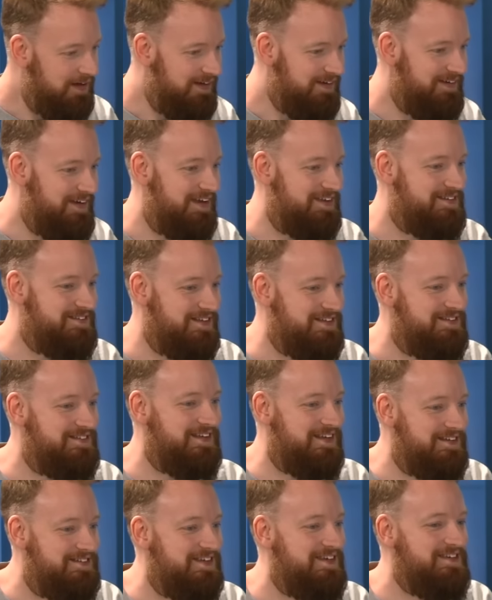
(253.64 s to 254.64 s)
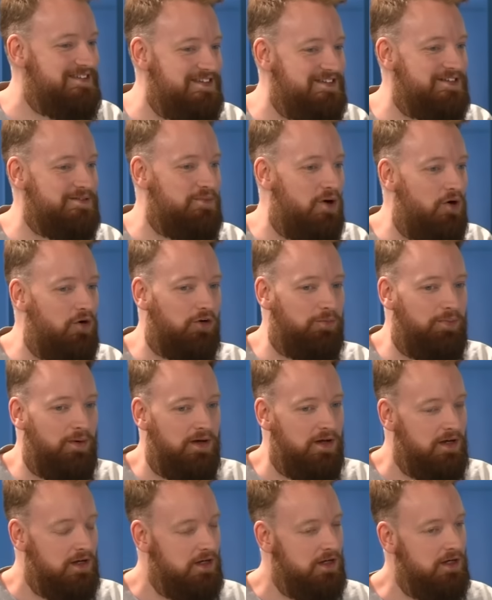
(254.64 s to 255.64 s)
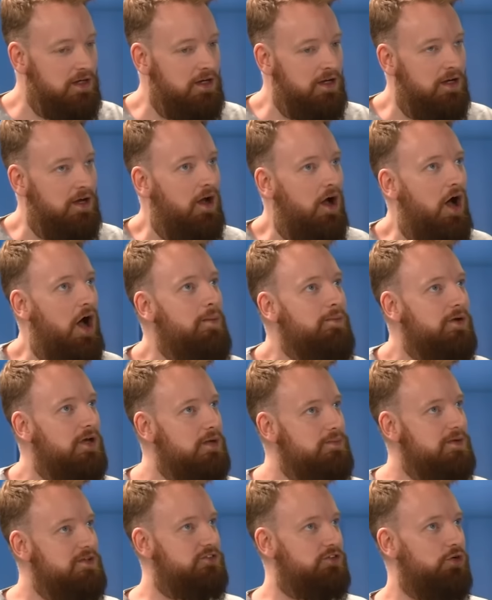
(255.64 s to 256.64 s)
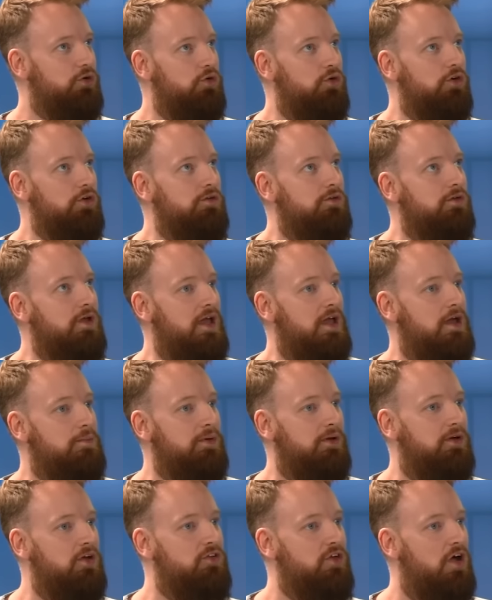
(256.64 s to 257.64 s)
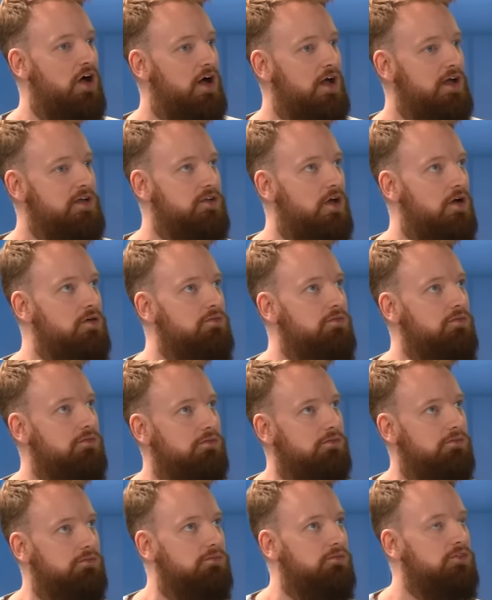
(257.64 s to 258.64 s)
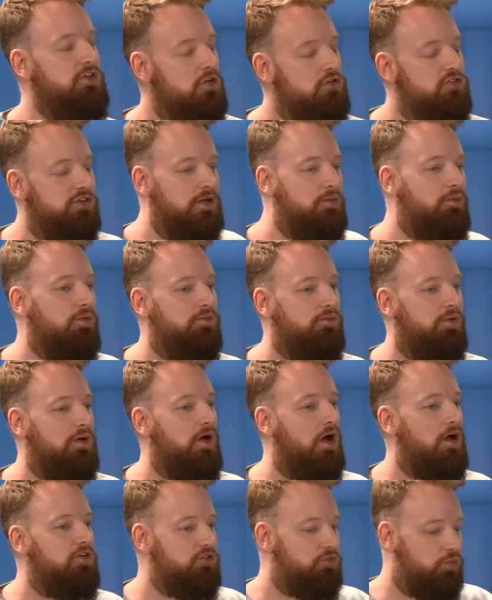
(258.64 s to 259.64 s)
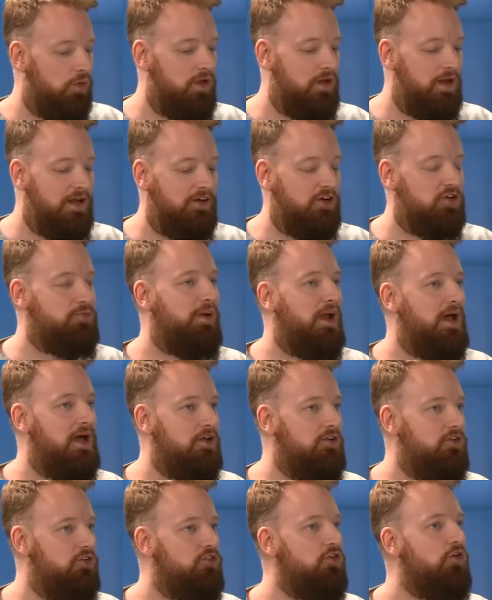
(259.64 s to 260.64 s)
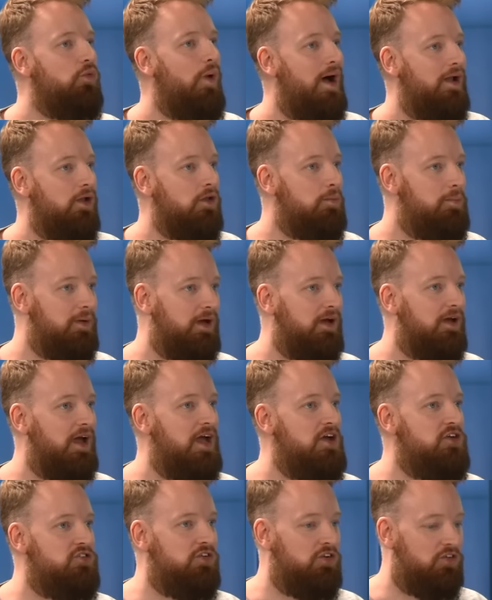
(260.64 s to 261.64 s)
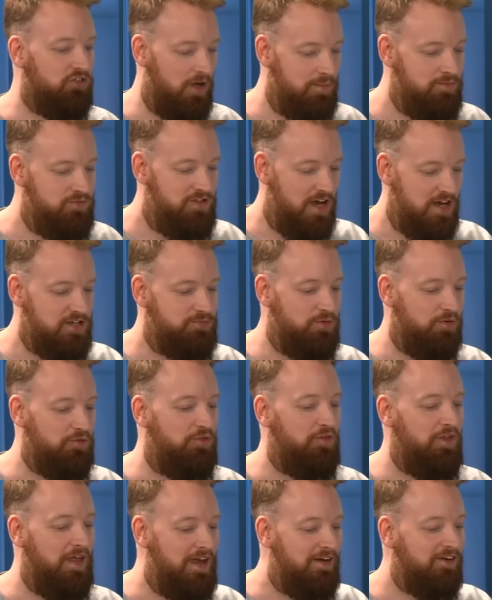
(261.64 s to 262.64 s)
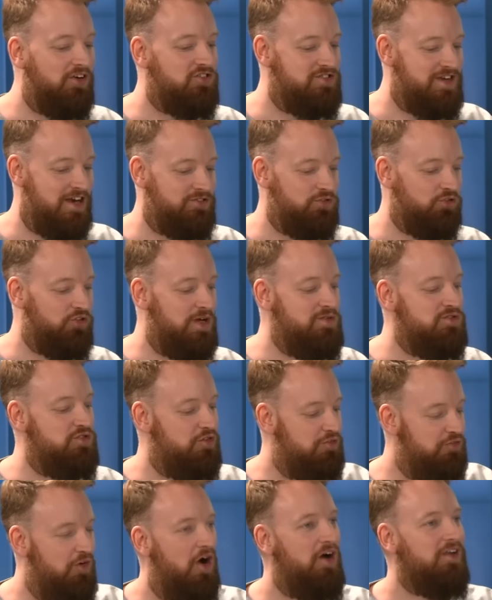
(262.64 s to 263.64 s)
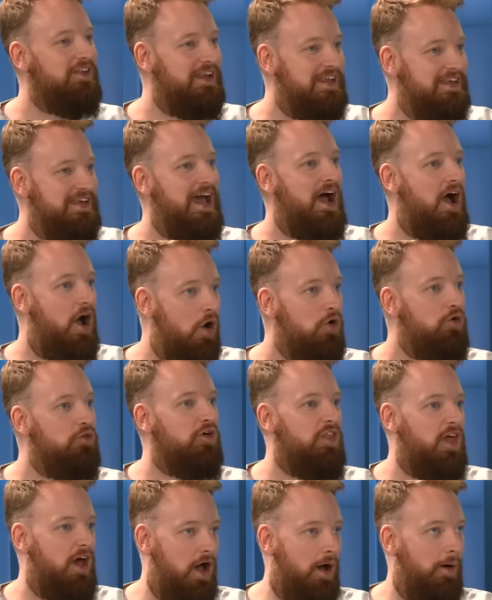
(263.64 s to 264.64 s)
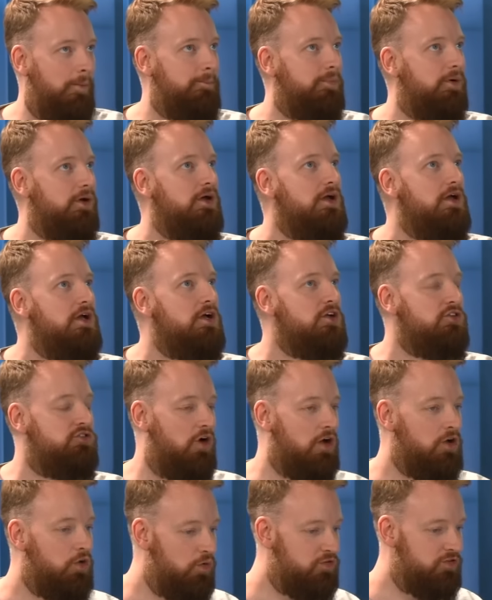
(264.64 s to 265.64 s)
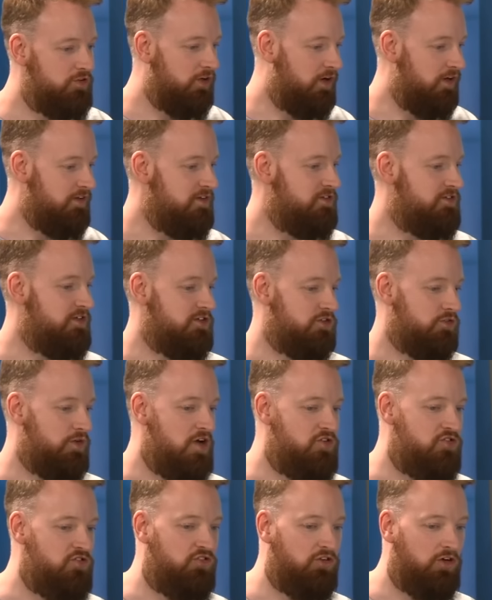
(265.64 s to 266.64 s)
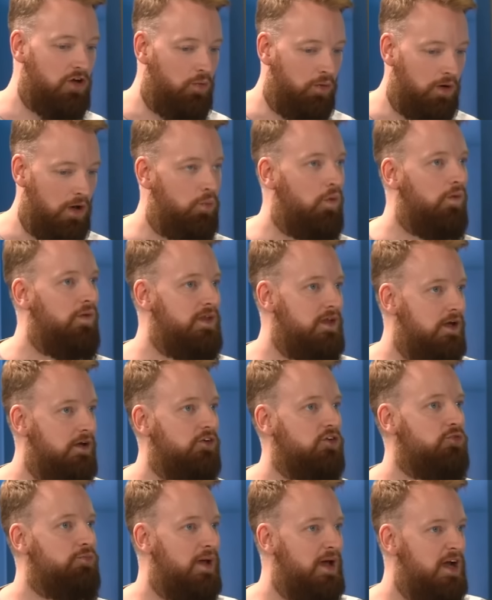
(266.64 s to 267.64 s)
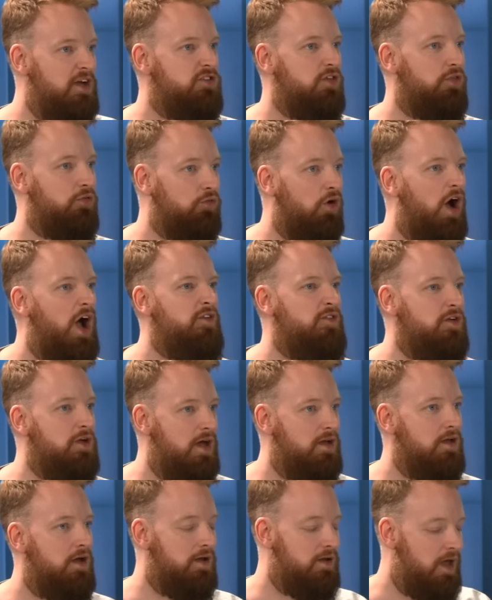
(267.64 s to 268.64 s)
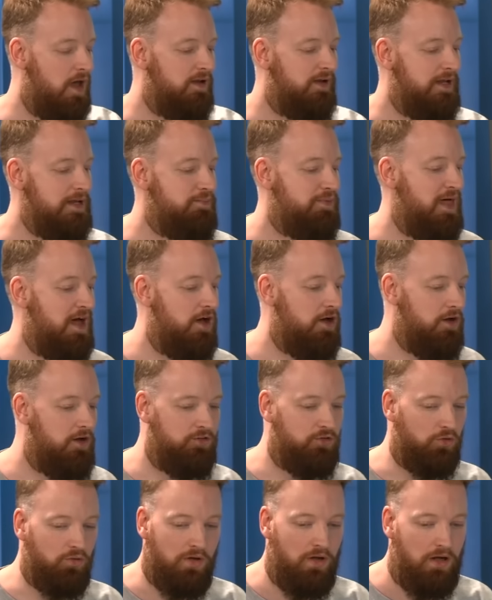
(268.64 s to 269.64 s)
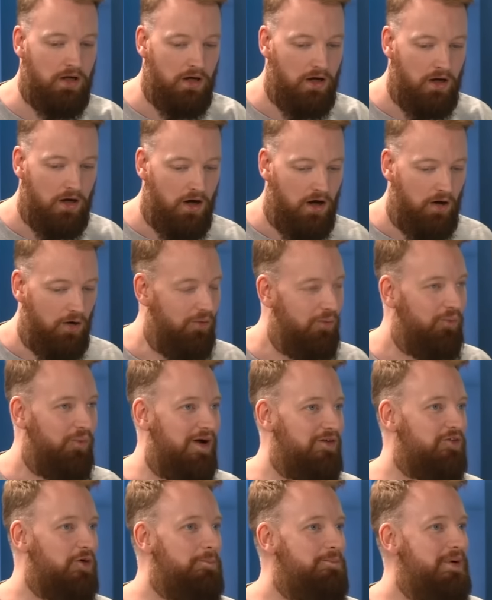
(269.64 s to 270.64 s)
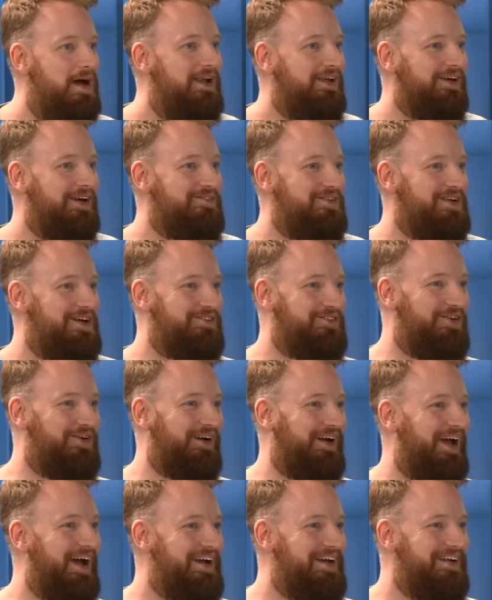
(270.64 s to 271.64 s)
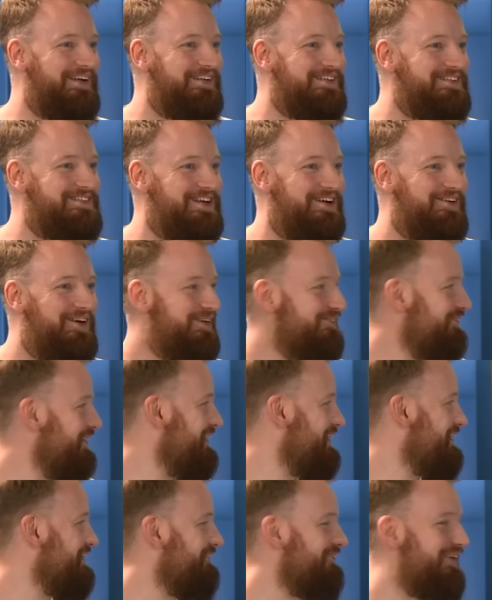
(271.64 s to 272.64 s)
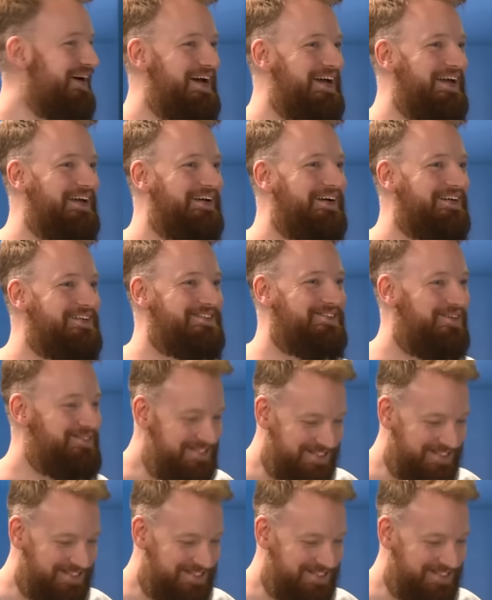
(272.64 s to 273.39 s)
yes, it's easy to mock. But I'm going to be torn here because I don't... Usually when I just want an English player to do well on a big occasion because I'm desperate for the English national team to finally get over the hump. So I always look at these situations to go, well, I want the English player to thrive and leap that hurdle. Well, I've got Bellingham and I've got Kane, so I win either way. So I'm